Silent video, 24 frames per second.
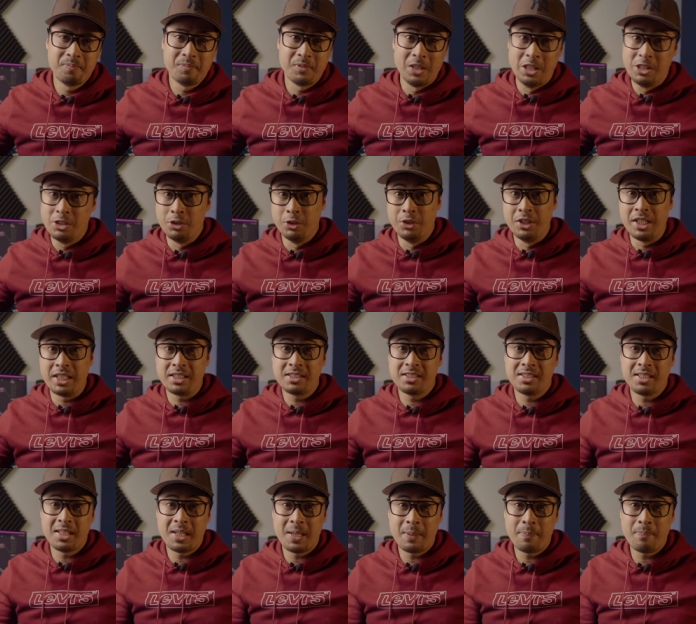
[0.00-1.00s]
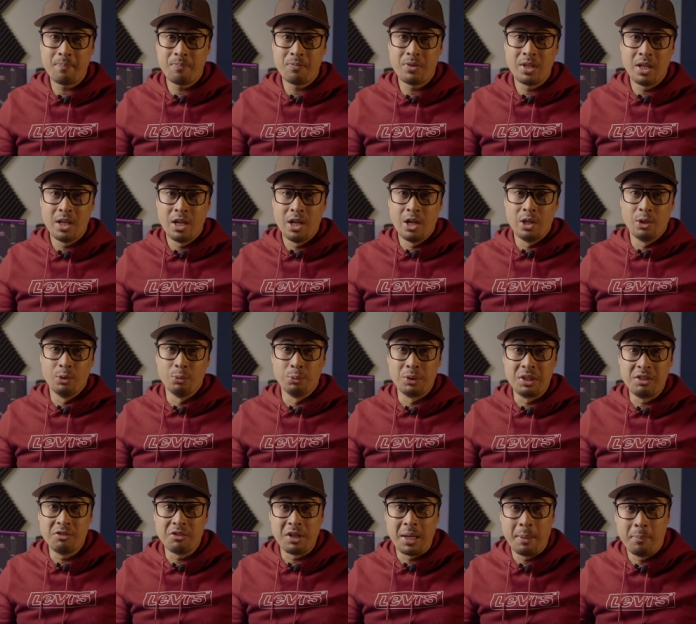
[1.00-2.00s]
Until next time,
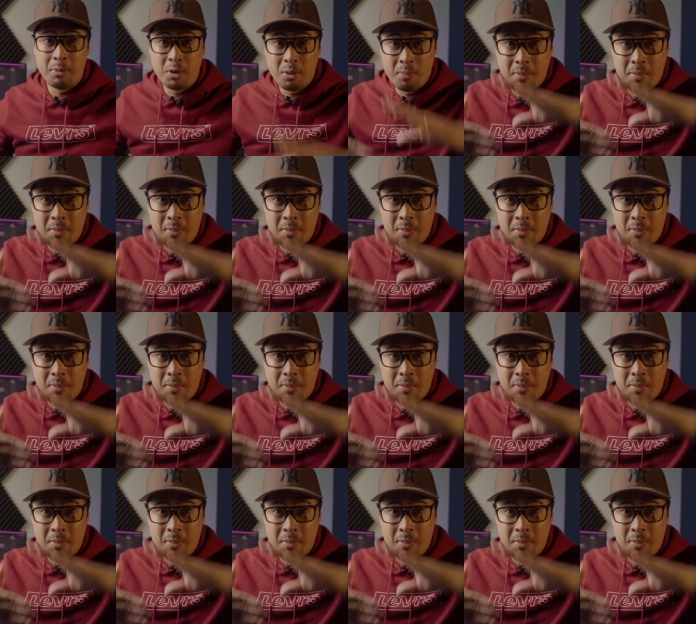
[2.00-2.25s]
reframe your